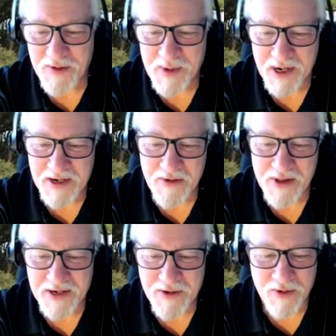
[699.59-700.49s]
but I know
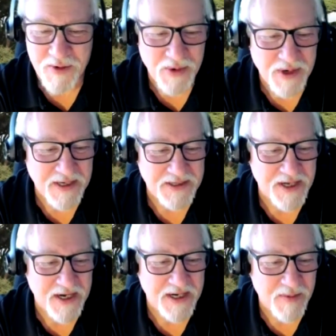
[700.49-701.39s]
that you were pretty
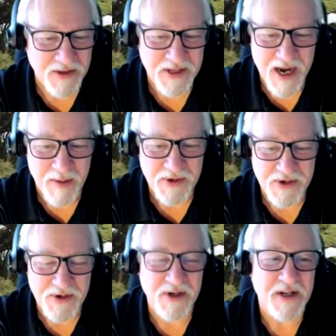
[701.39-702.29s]
excited about the
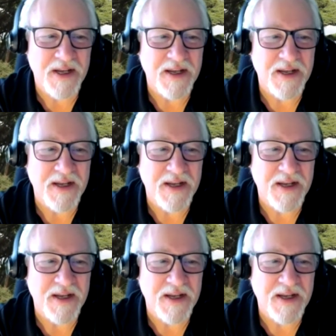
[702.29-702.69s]
opportunity.